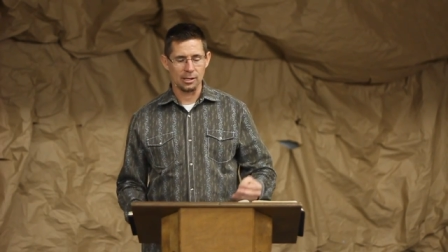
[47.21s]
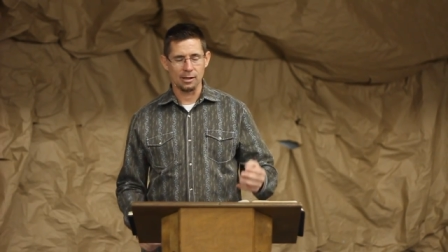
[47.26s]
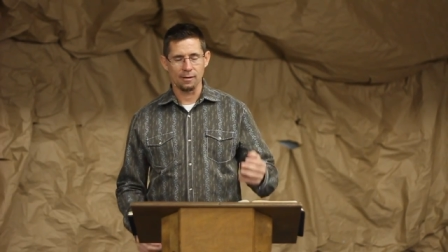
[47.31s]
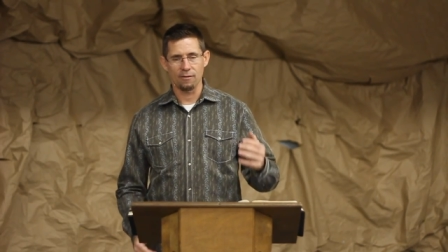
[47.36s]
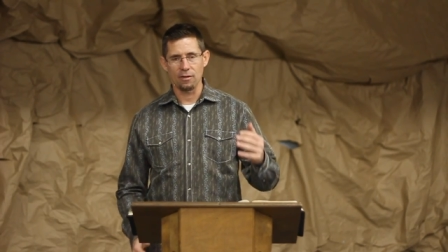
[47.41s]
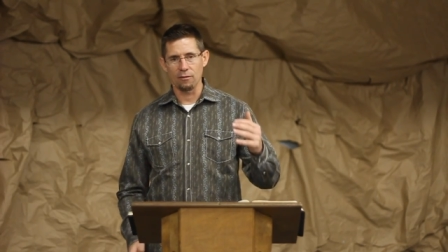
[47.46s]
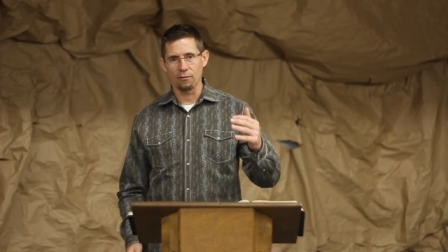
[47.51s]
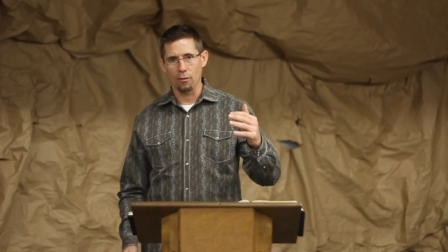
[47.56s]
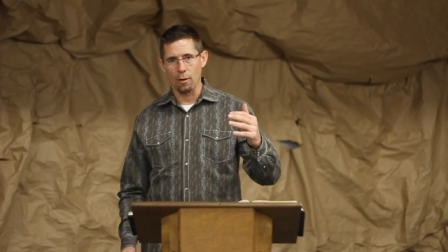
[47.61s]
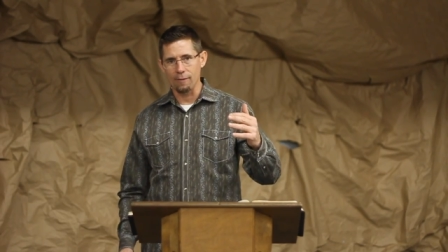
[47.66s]
And
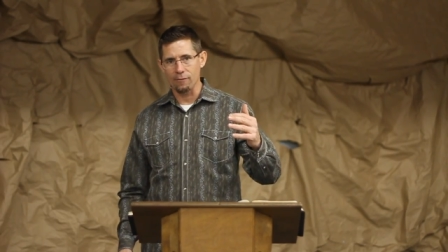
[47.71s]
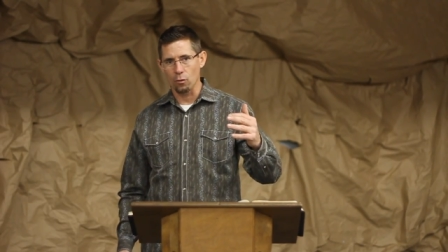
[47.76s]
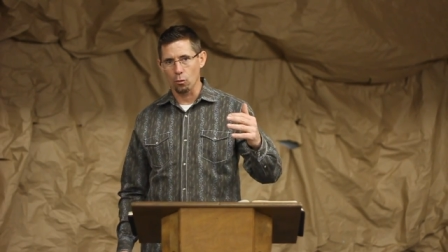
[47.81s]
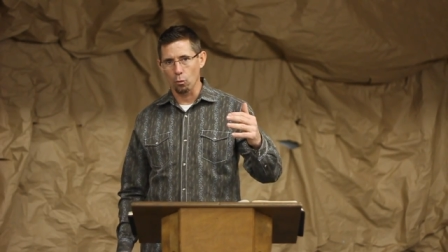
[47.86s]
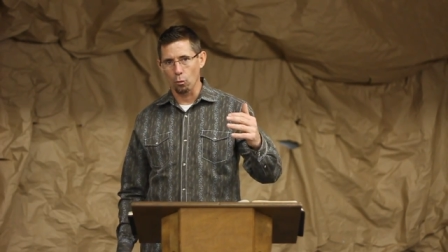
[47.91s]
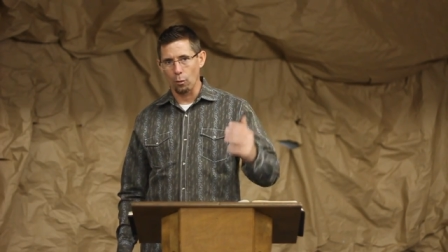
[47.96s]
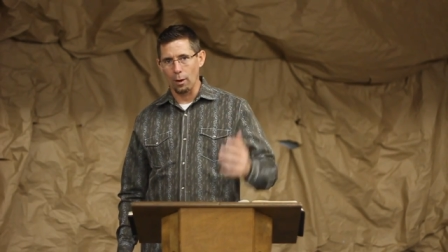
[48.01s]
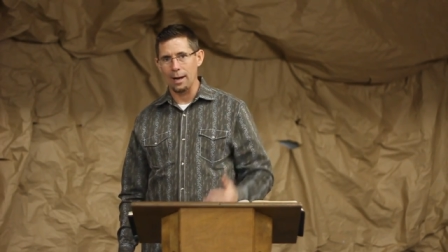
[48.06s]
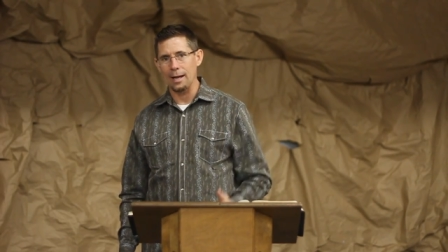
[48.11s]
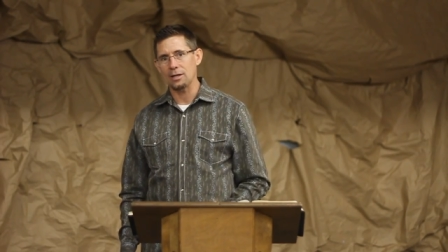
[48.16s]
if you've ever
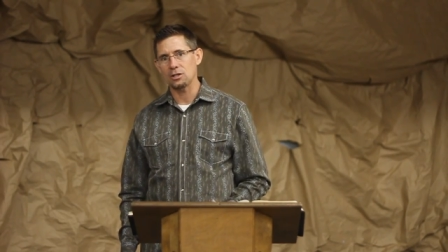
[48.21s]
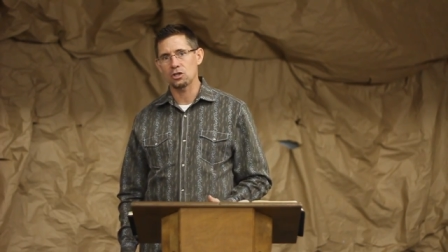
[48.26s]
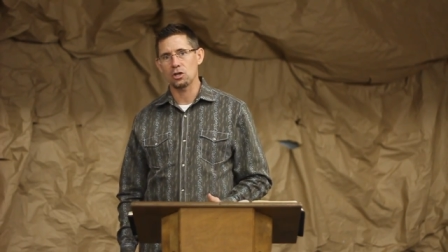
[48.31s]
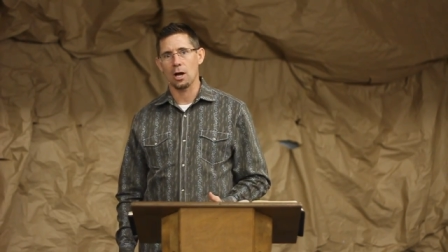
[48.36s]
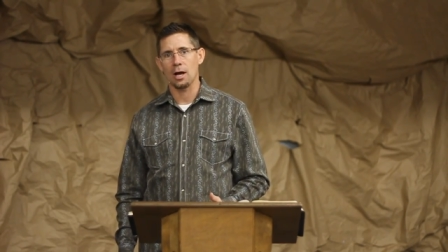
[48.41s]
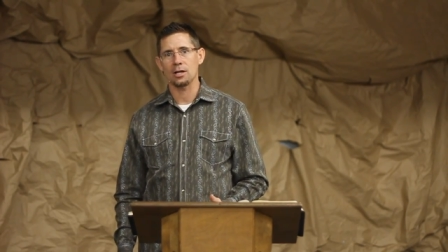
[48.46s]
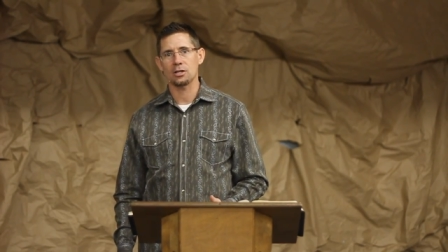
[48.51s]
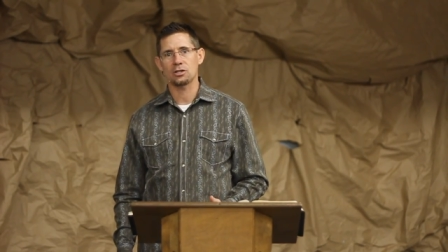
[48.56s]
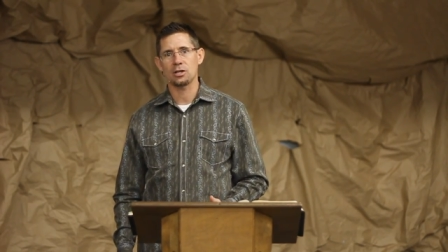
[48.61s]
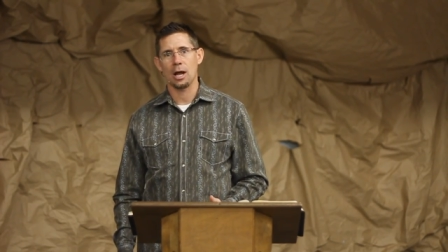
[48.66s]
read
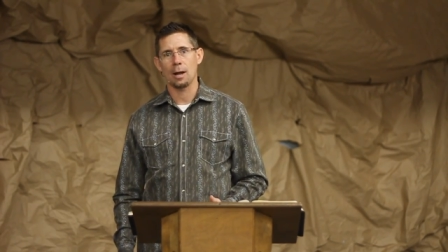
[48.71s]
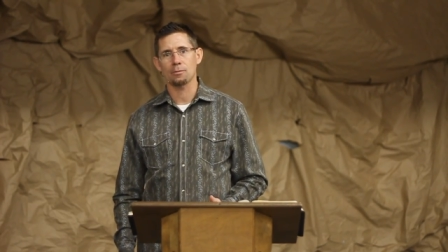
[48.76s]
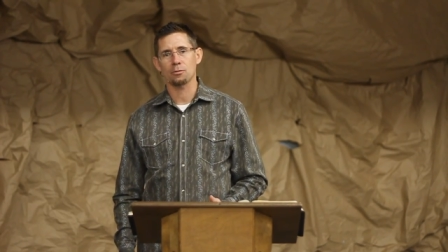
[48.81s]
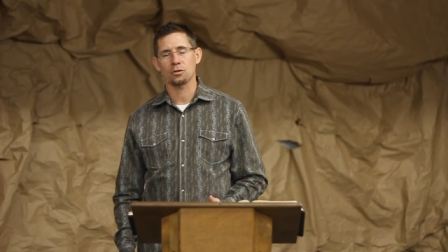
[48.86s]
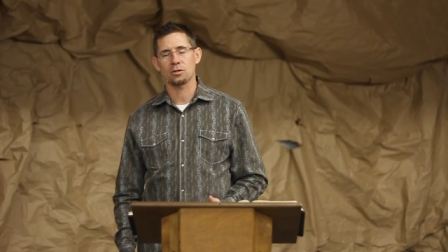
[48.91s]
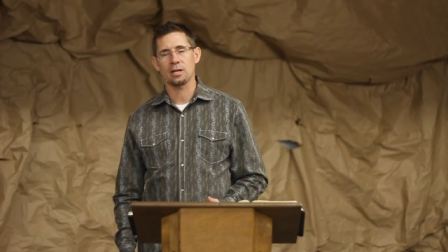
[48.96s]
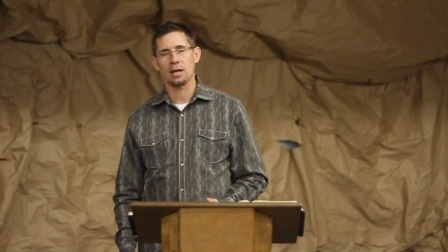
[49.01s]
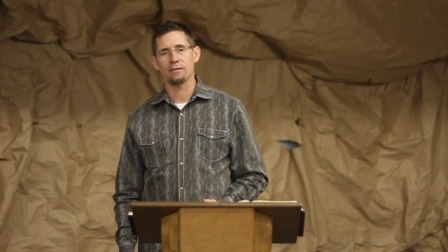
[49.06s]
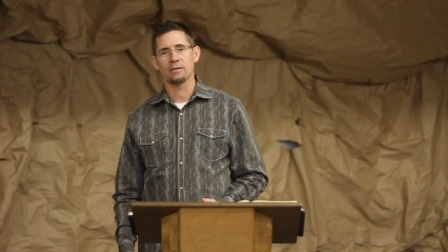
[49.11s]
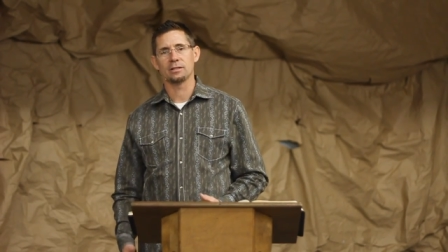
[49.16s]
John
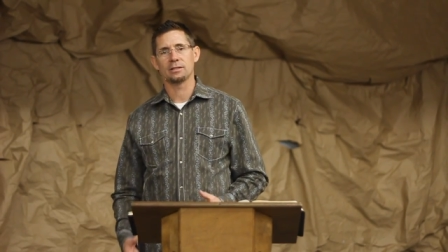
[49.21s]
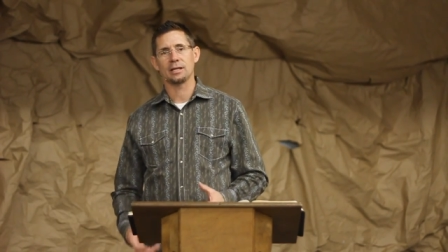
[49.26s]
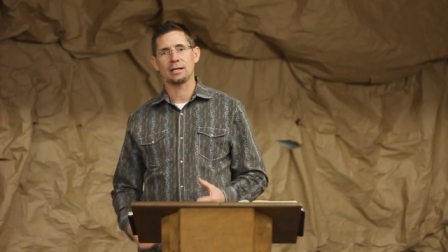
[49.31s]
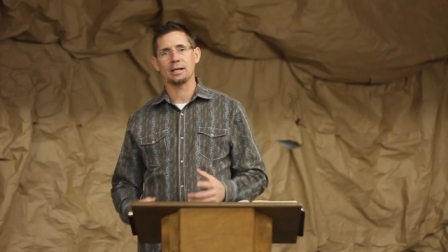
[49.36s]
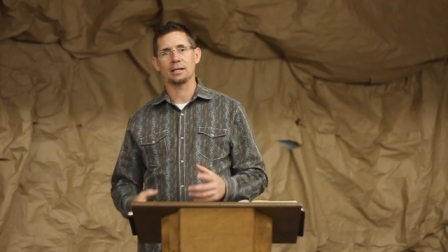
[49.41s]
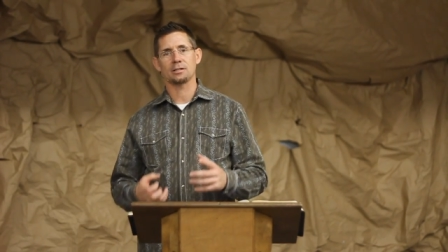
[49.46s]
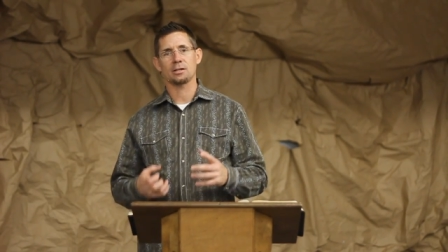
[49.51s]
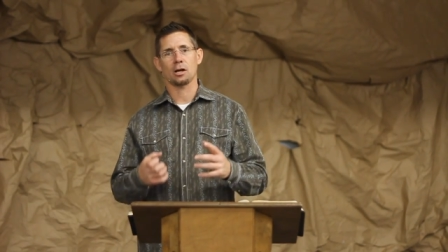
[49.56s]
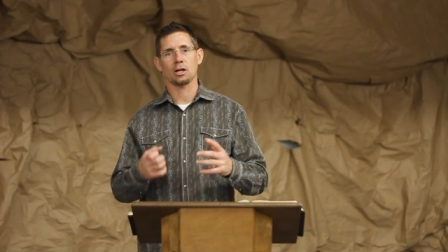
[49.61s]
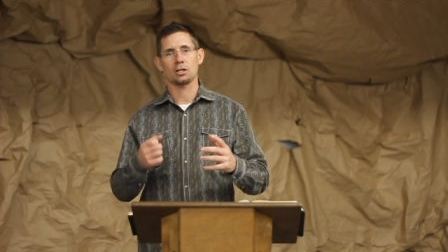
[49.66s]
chapter
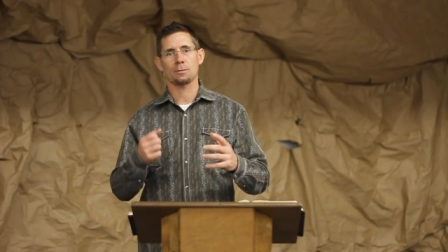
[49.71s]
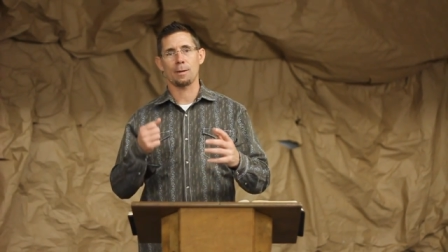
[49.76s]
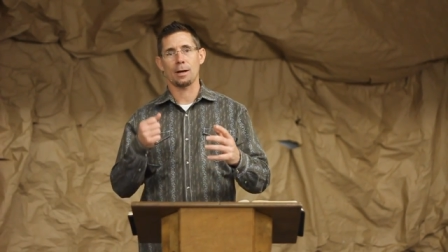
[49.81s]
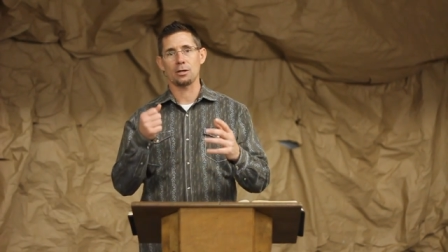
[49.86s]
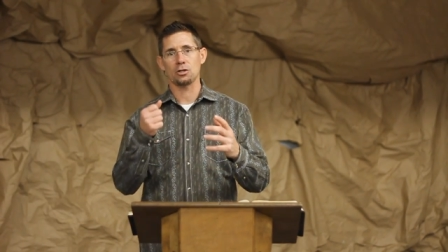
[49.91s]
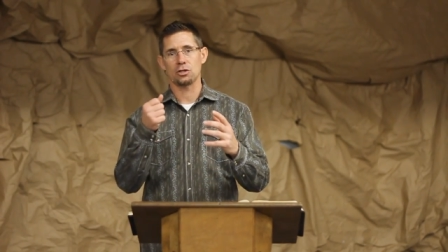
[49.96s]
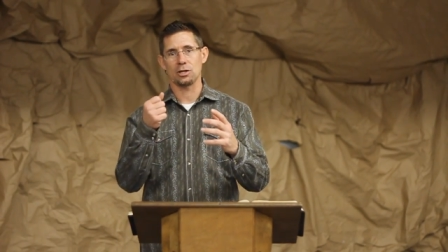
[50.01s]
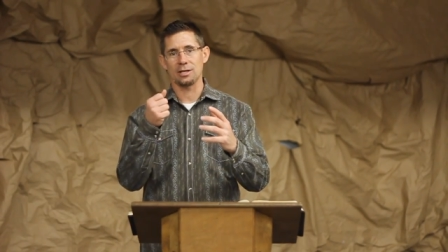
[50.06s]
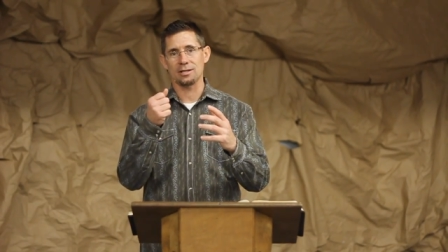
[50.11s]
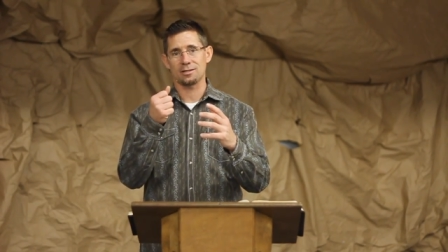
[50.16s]
17, it talks
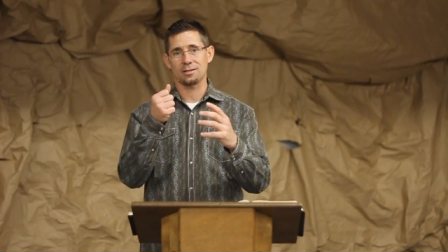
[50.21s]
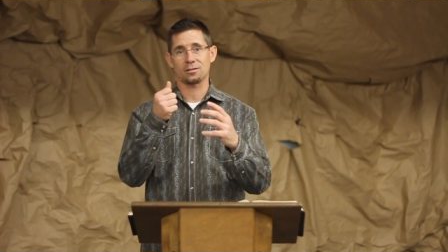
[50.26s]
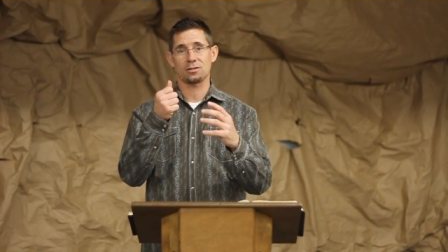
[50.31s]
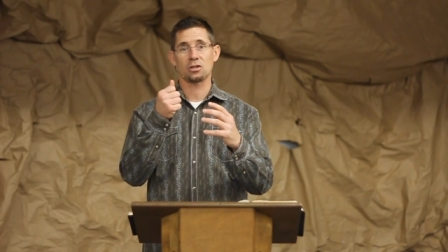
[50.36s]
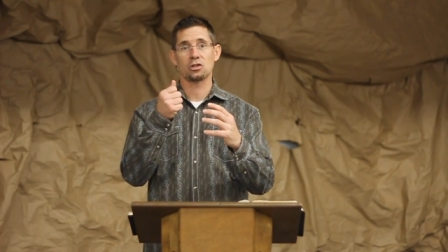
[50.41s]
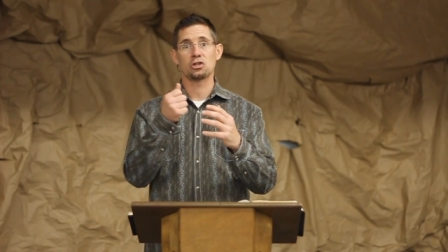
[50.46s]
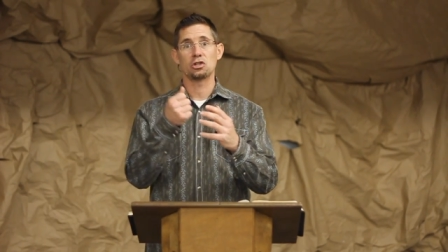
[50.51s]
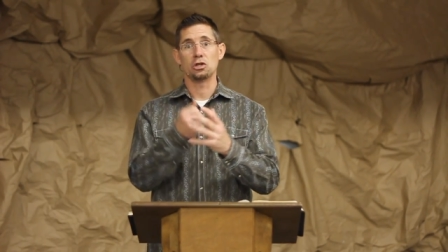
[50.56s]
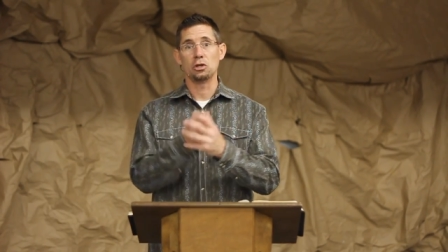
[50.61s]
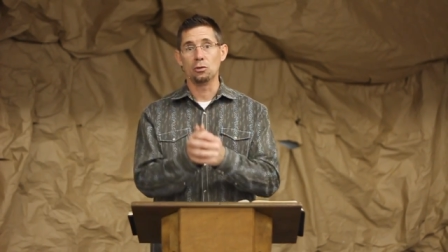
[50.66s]
about
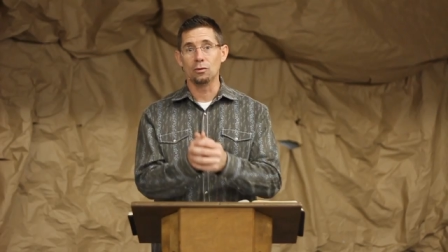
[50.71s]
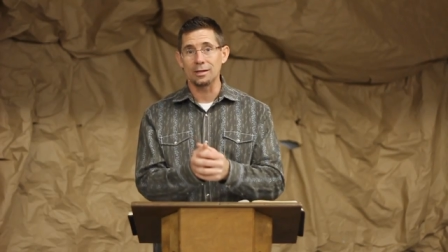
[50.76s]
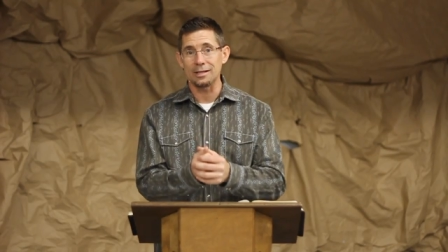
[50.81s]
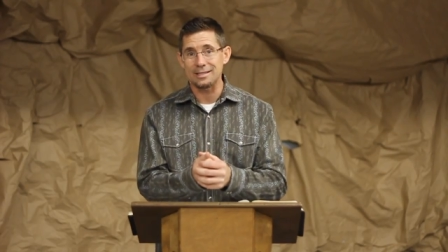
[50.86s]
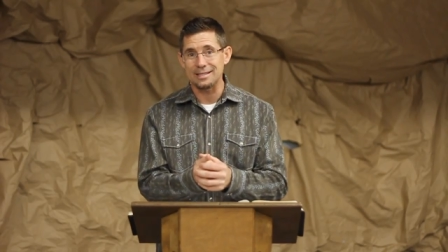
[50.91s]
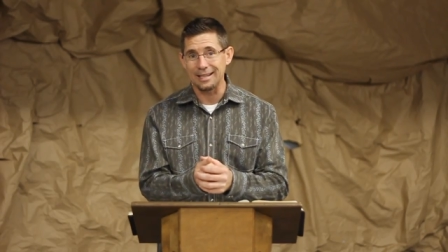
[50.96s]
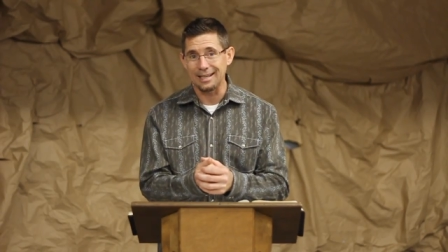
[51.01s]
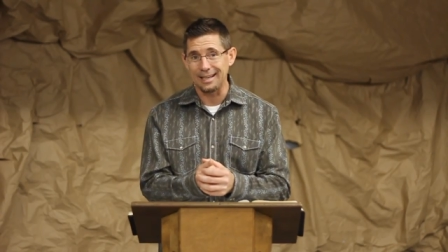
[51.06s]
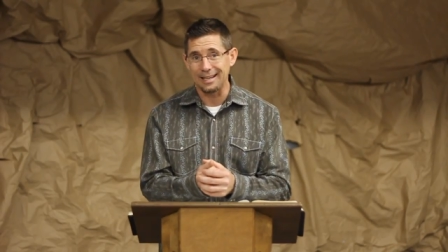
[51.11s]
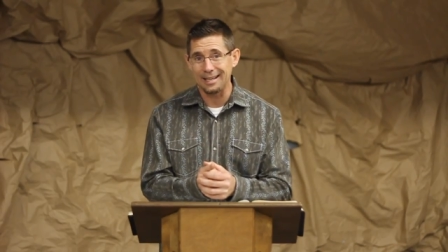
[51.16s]
Jesus'
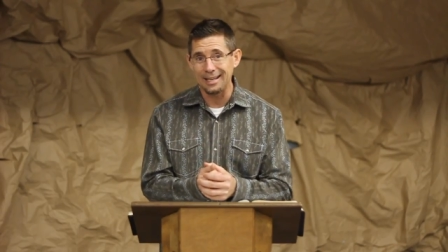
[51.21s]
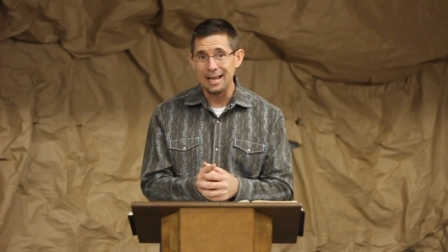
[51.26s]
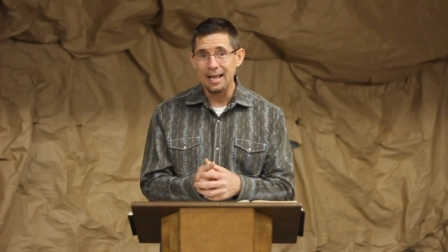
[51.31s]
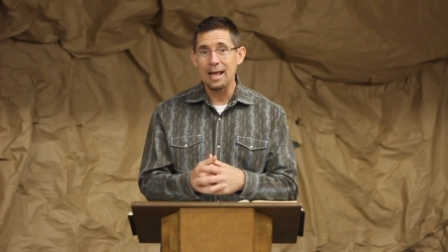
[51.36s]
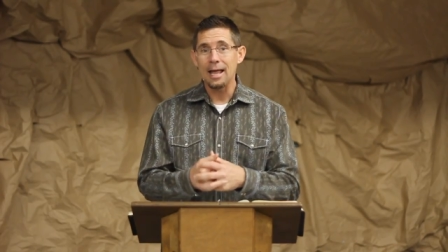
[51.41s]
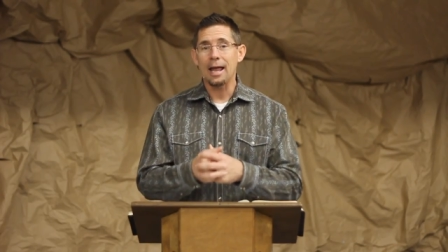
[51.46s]
unity